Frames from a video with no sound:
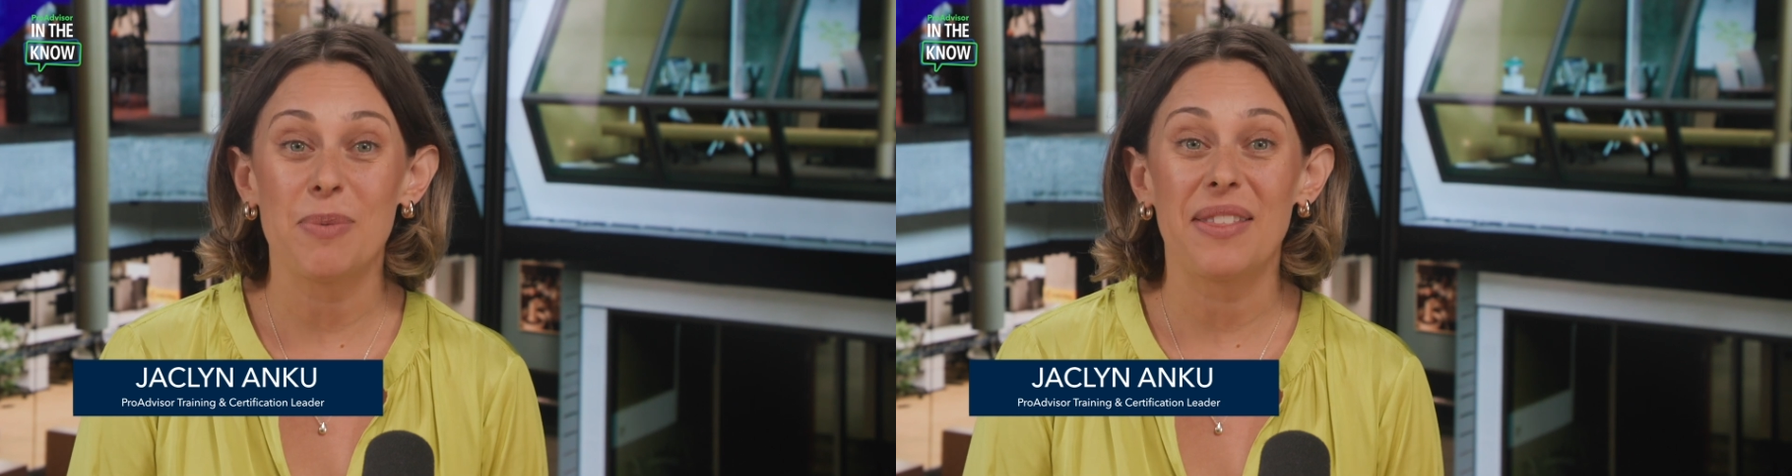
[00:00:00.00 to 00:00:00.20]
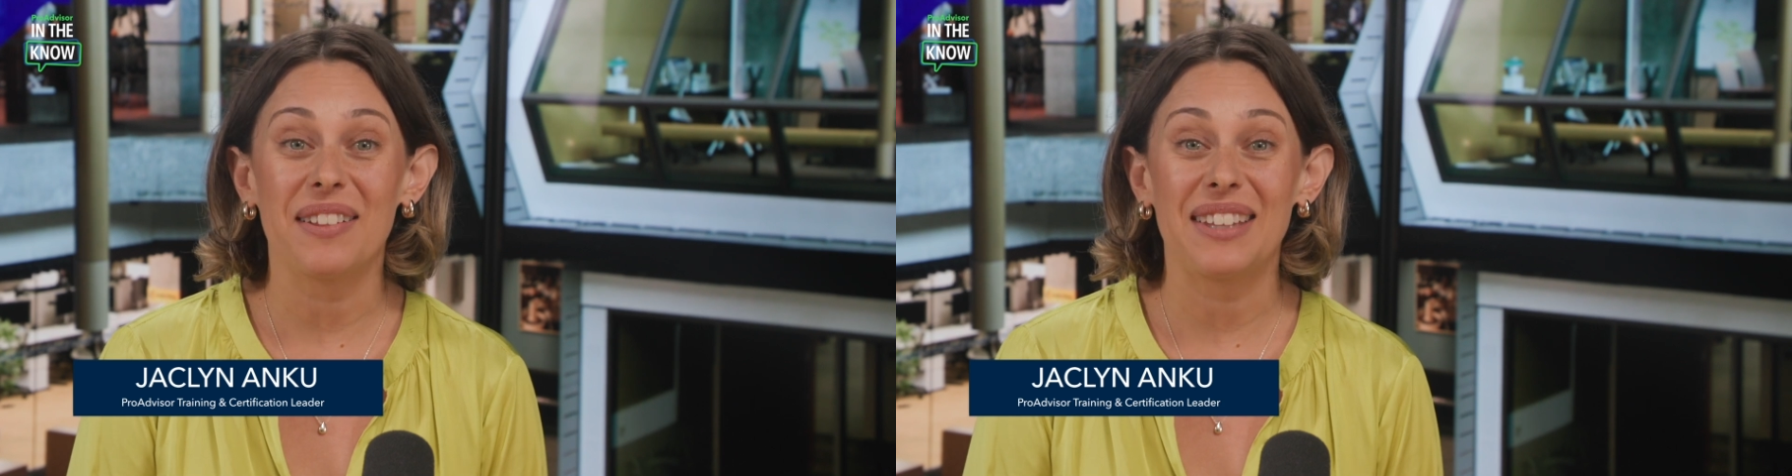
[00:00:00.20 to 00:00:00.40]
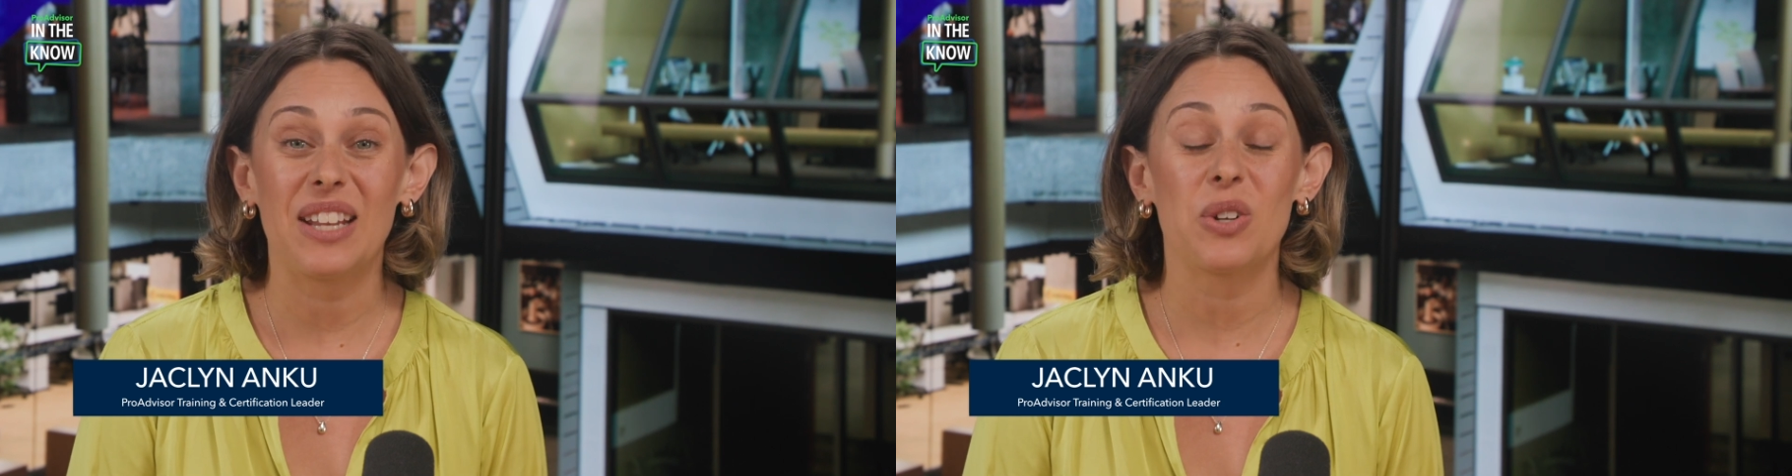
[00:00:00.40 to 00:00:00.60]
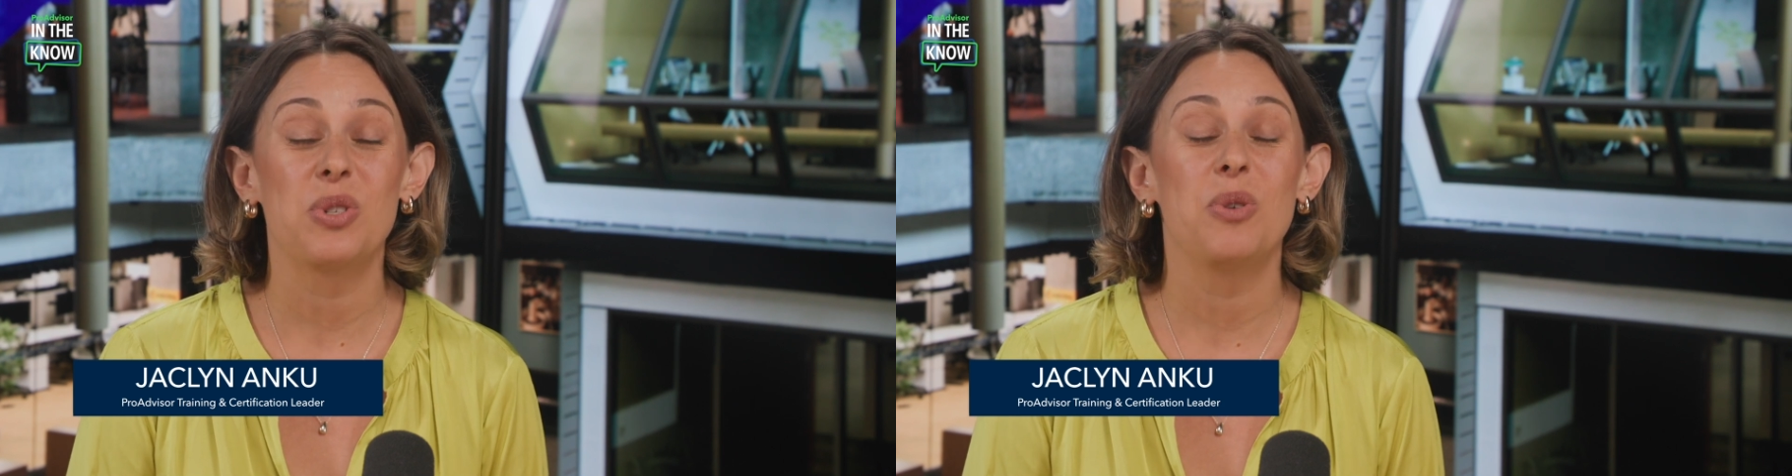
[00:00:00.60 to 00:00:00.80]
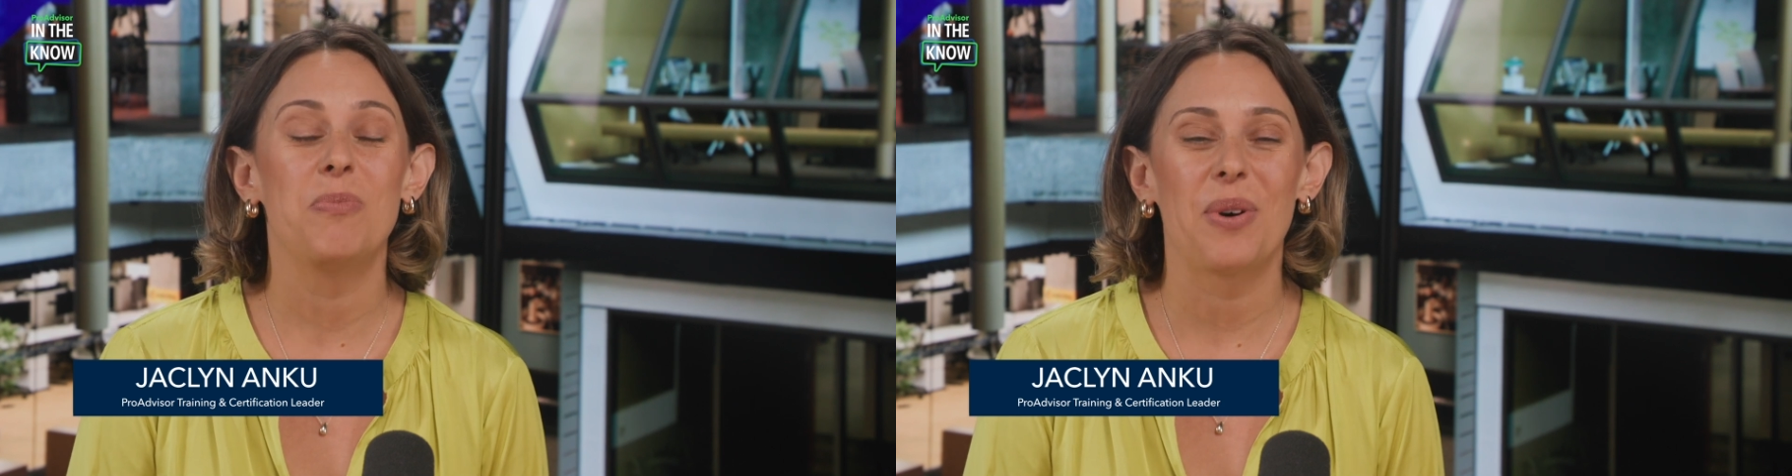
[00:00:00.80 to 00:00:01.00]
by the
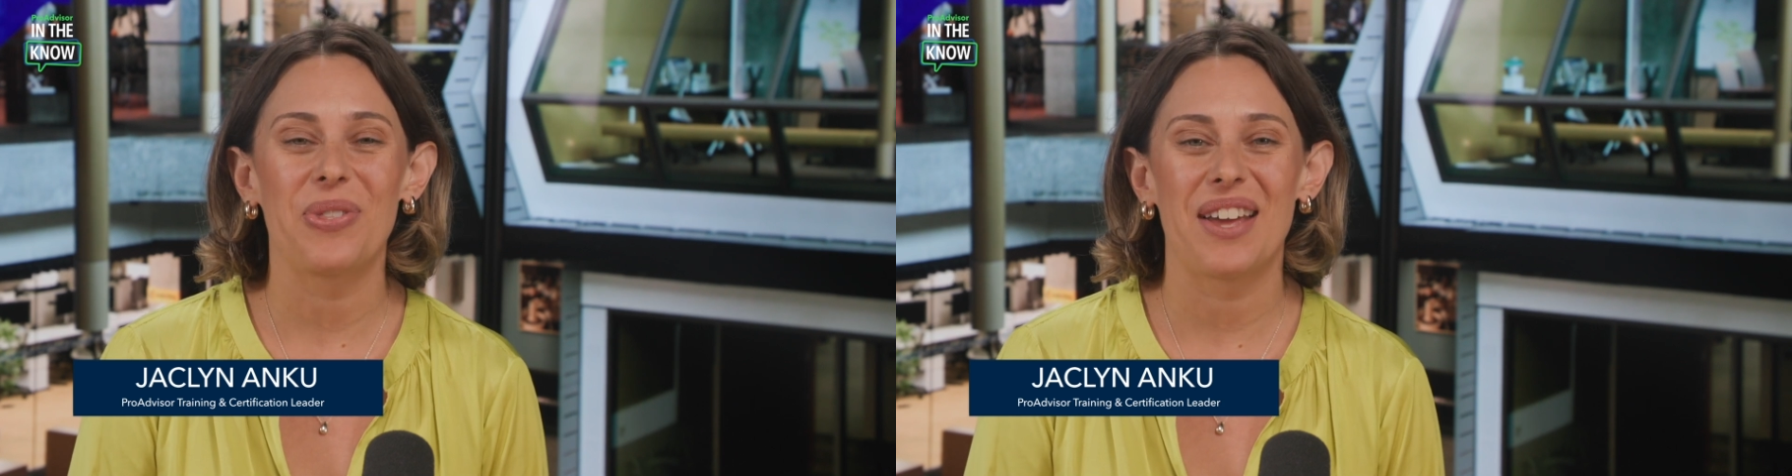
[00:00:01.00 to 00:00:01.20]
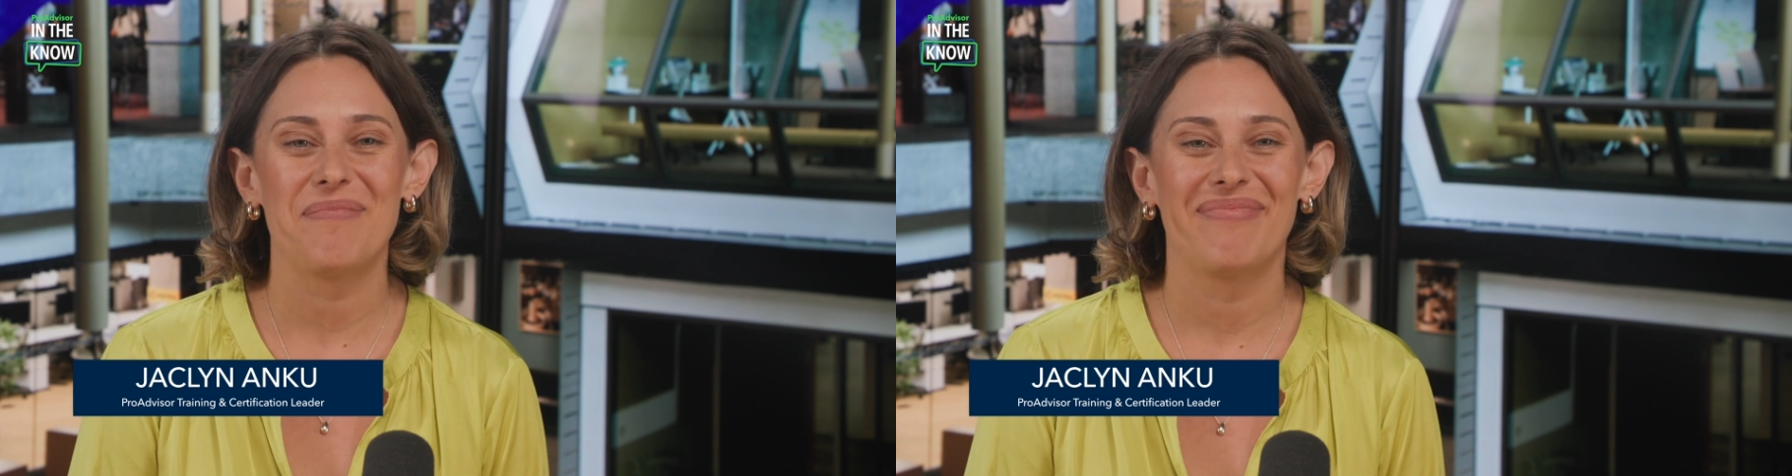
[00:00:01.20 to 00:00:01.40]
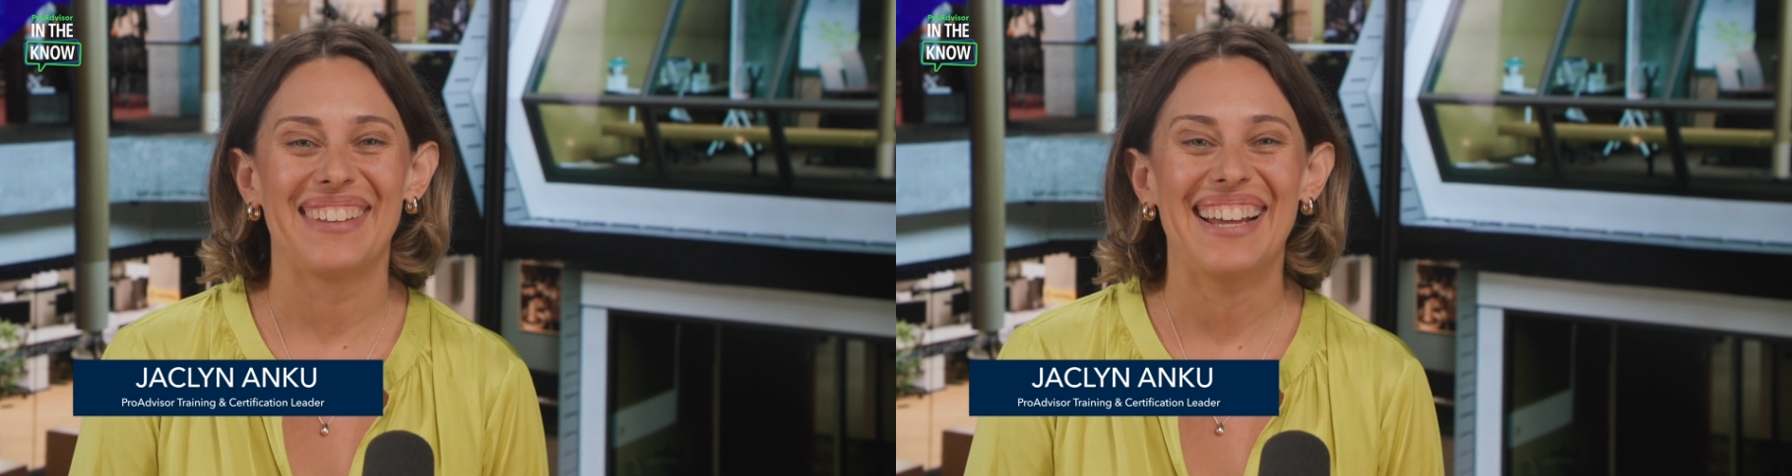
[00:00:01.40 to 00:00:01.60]
leaders who built them.